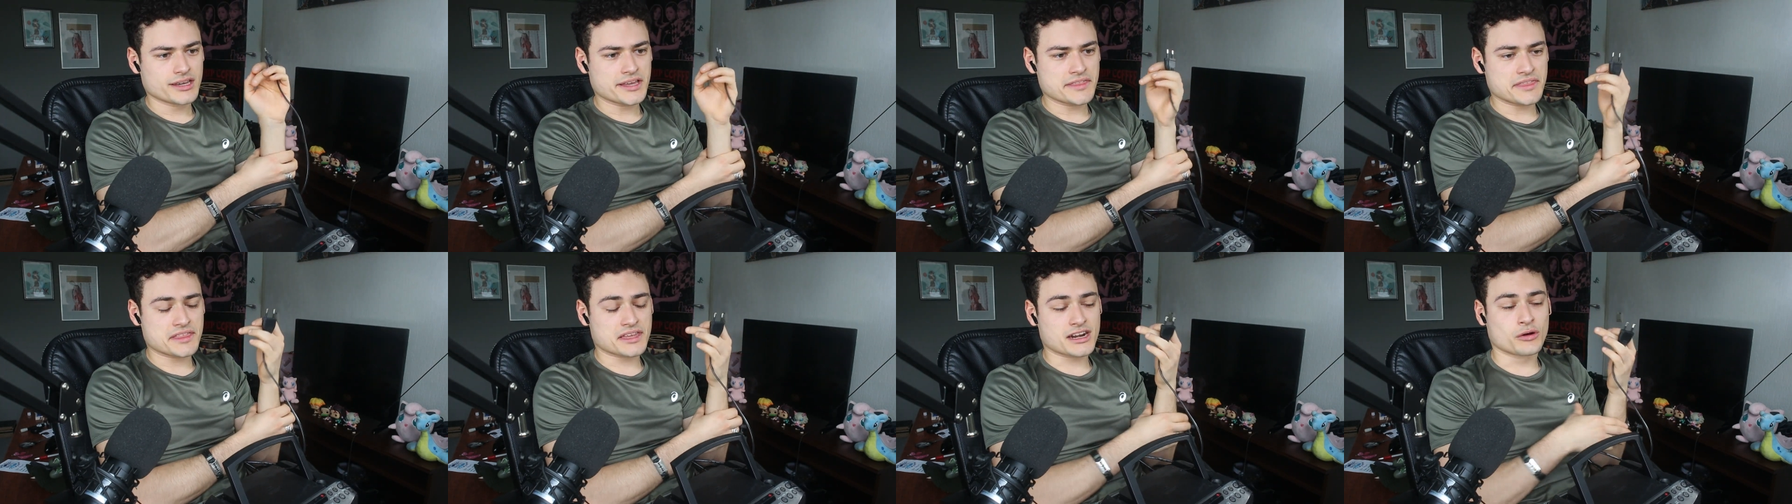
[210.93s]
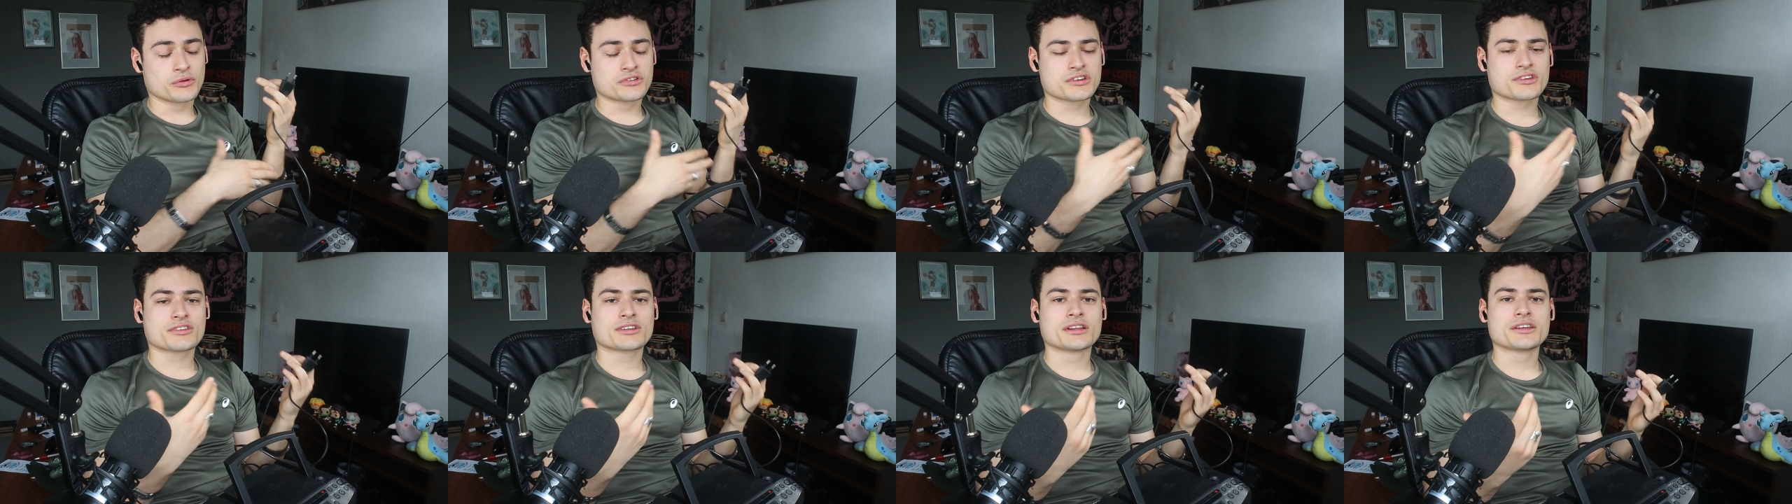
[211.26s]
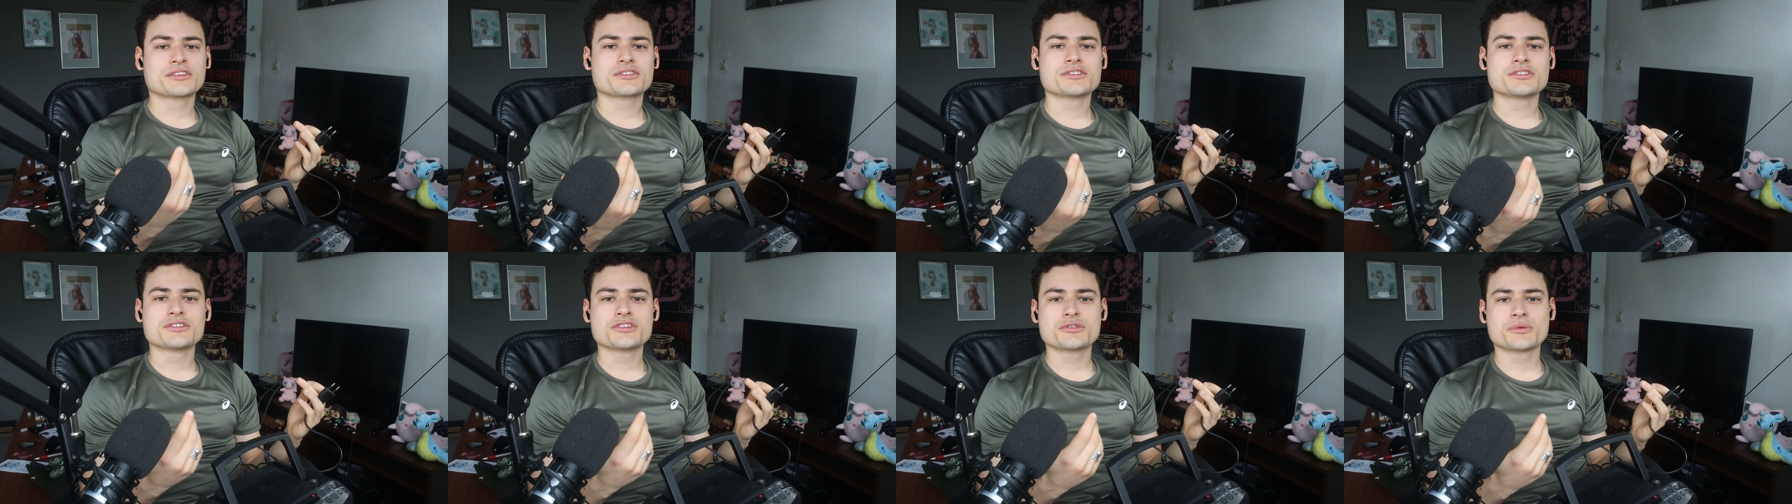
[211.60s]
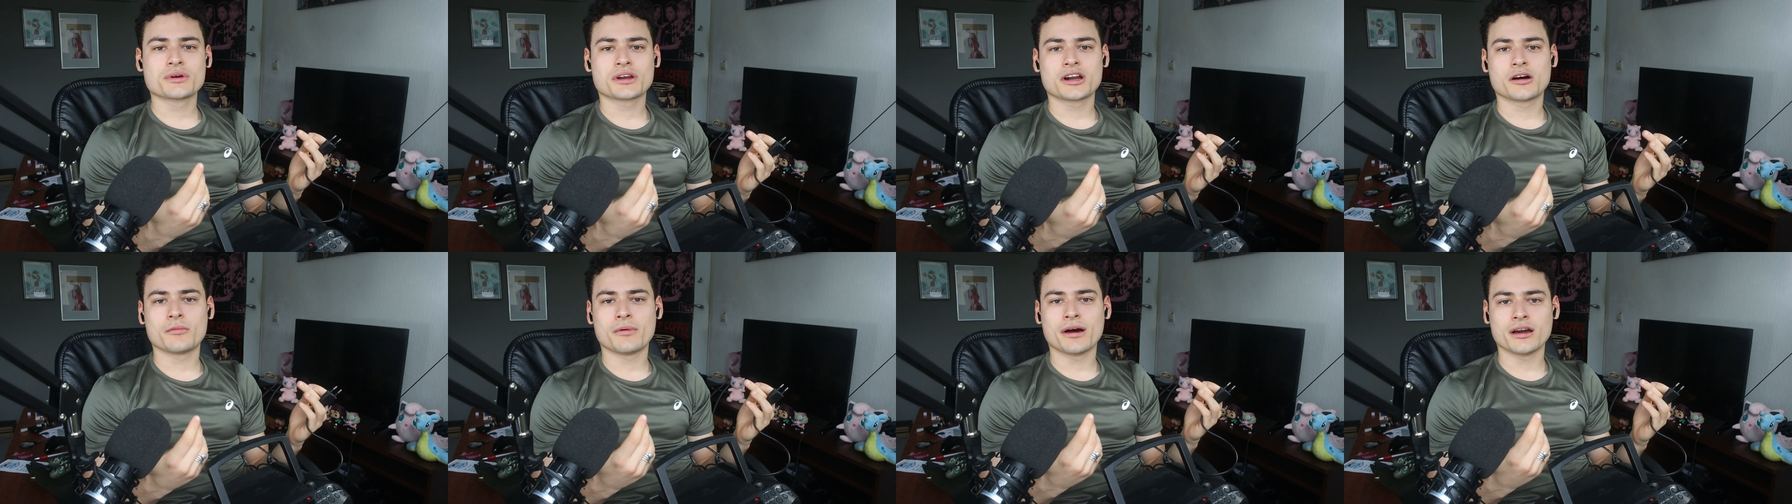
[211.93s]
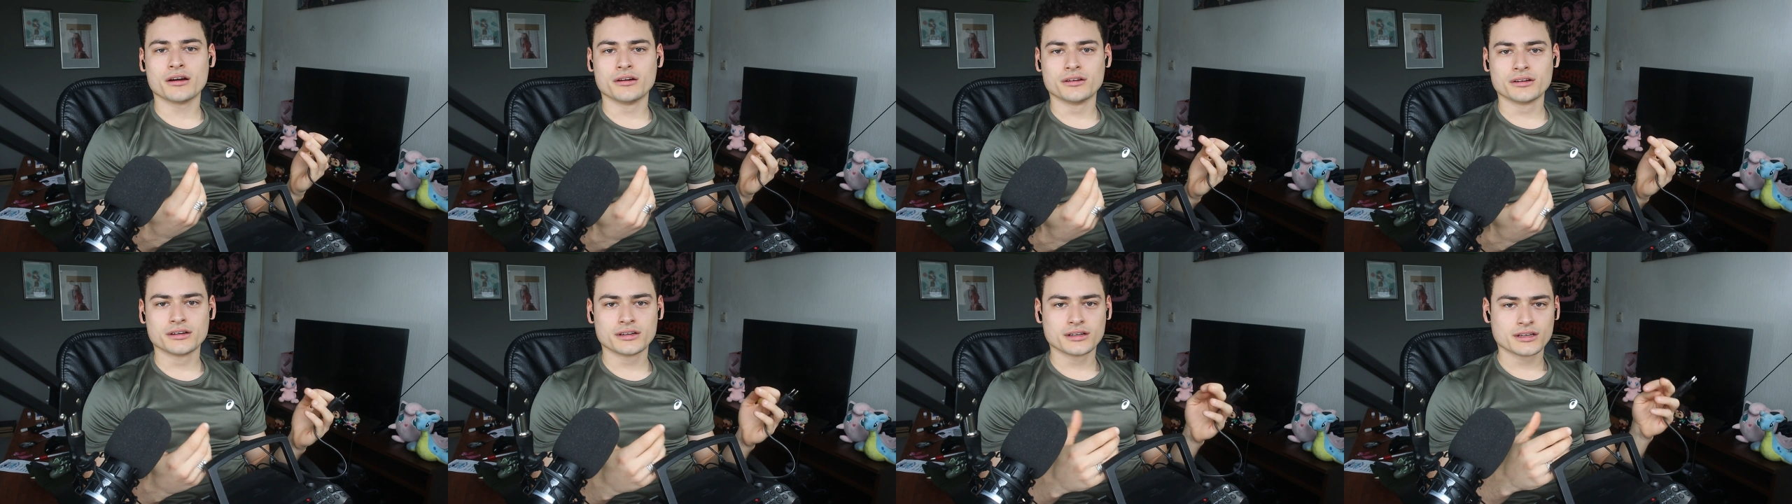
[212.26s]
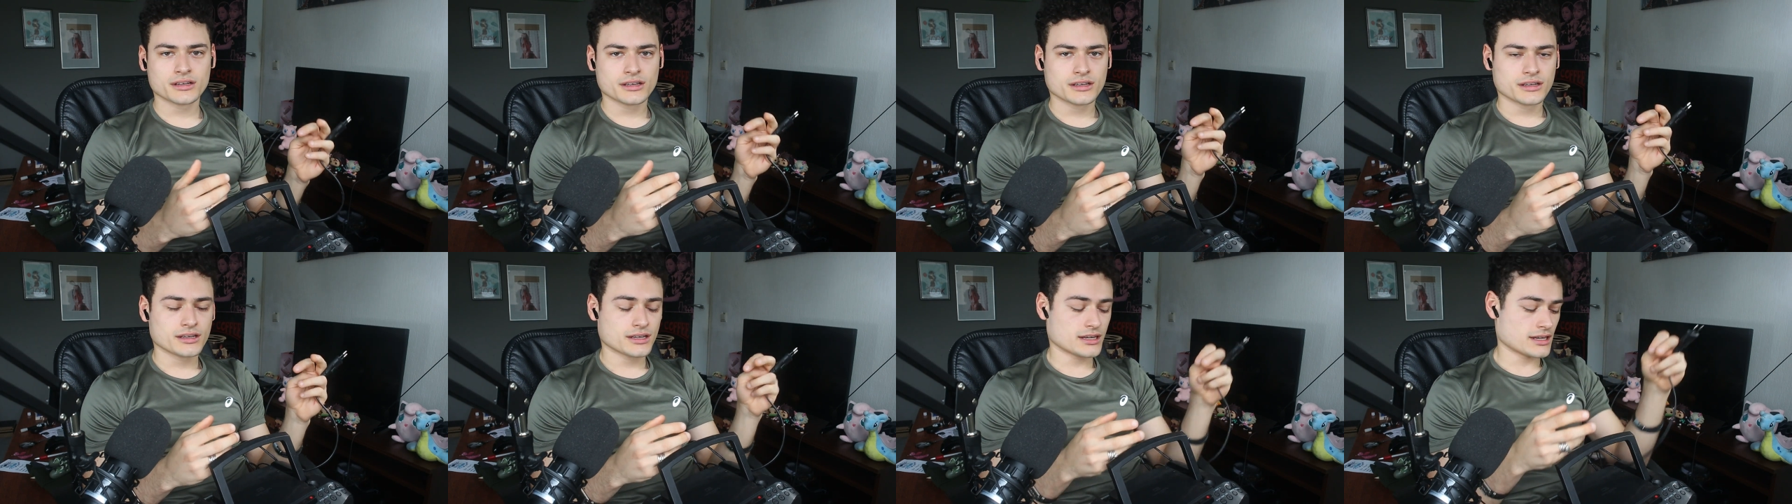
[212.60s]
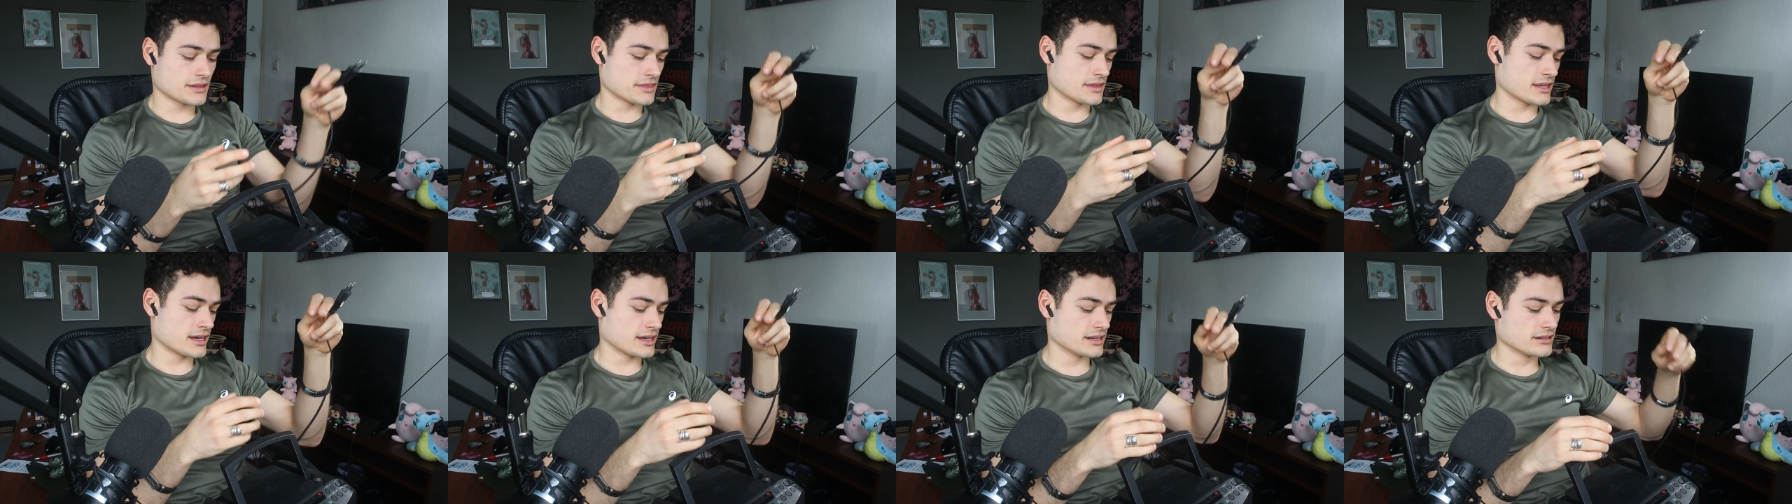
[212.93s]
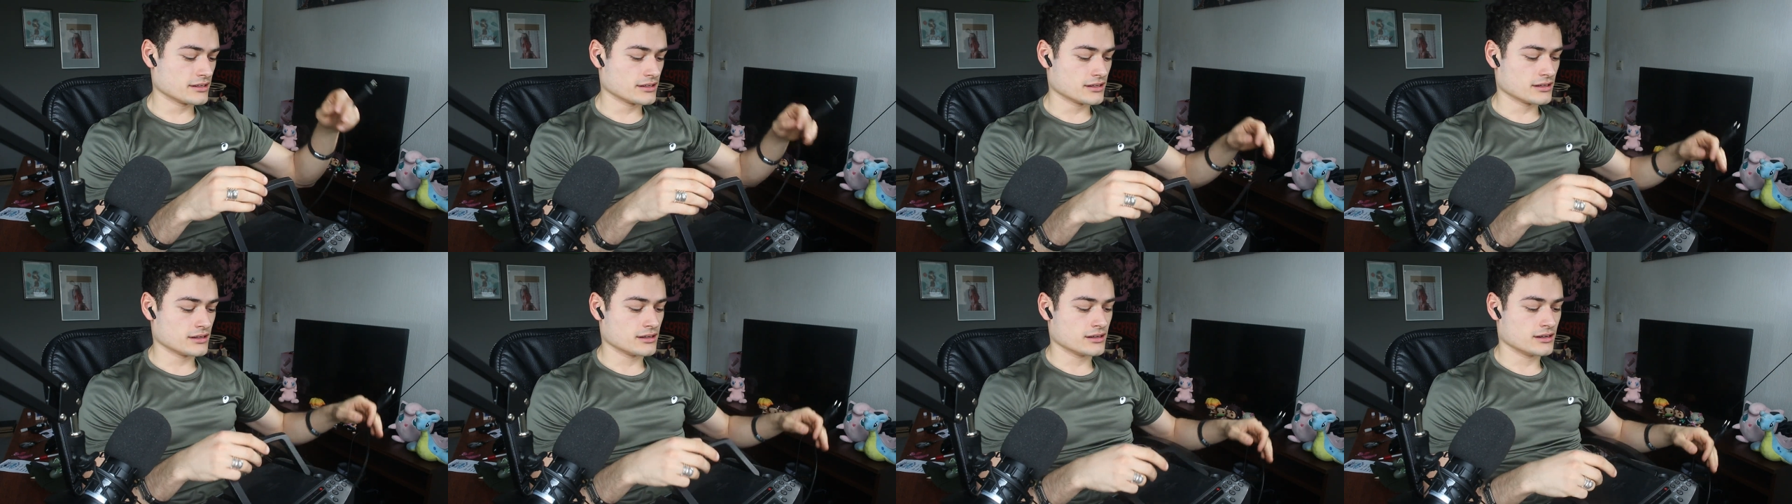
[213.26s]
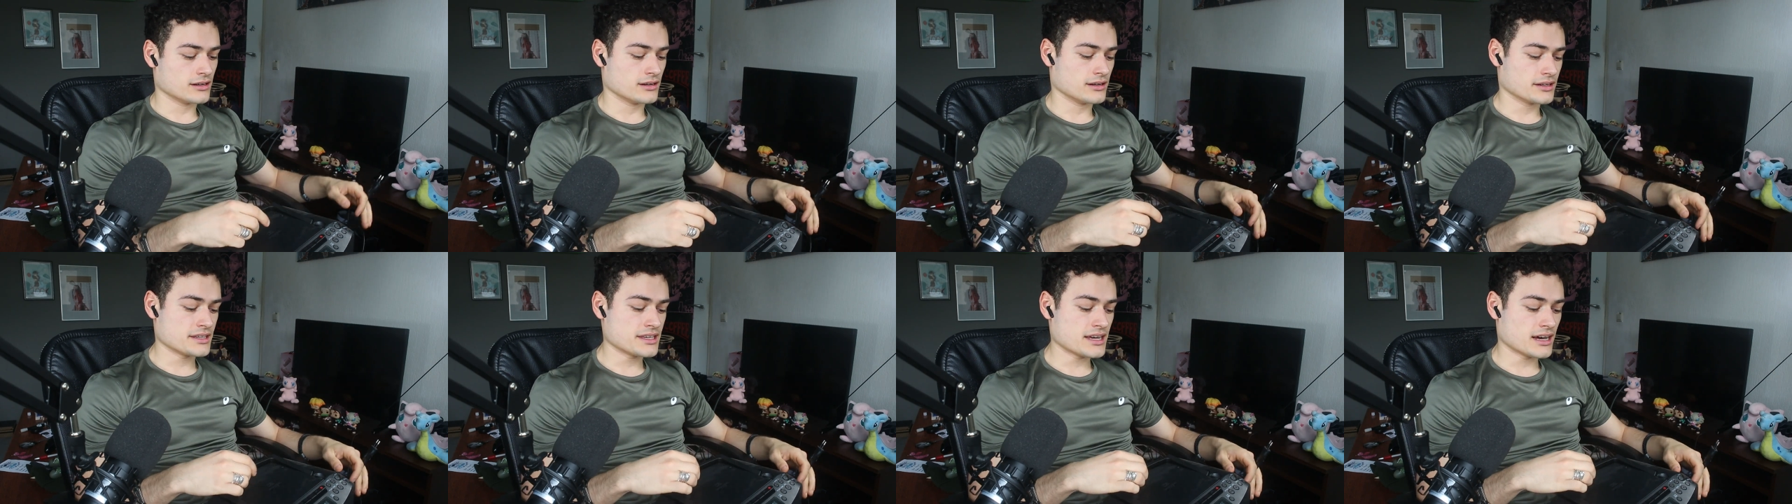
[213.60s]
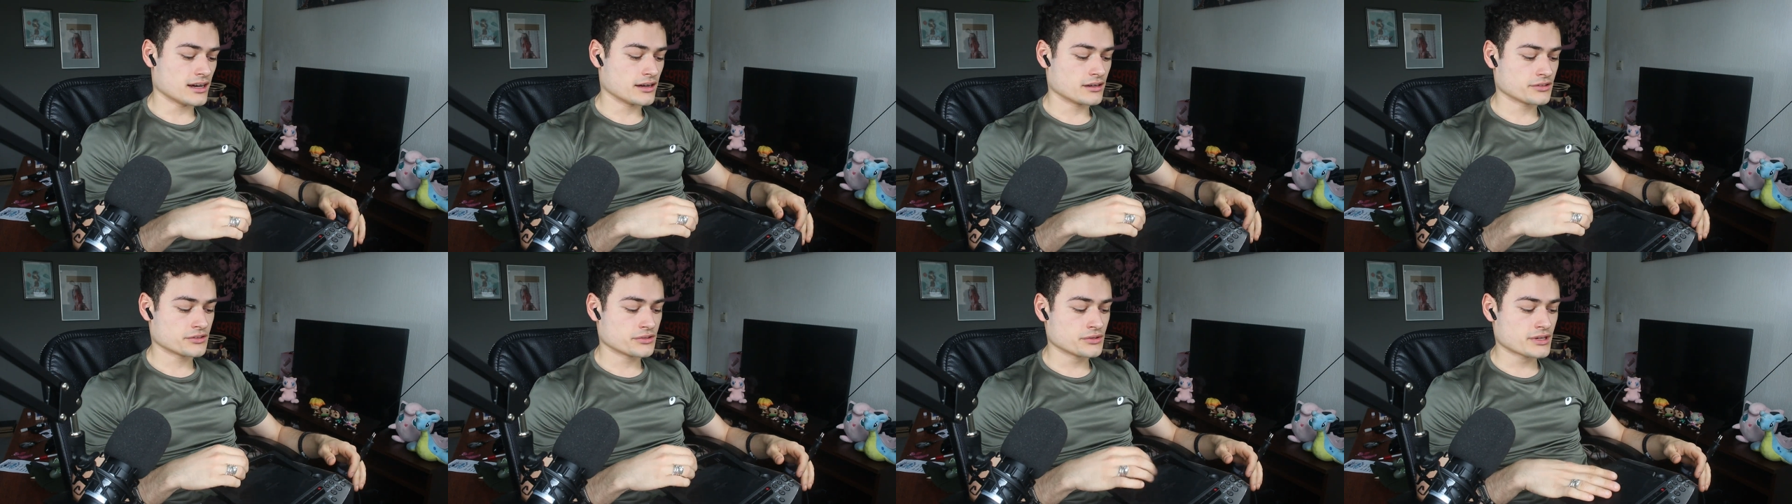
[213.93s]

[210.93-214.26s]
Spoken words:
and then I'll just listen to it on my own, and then, yeah,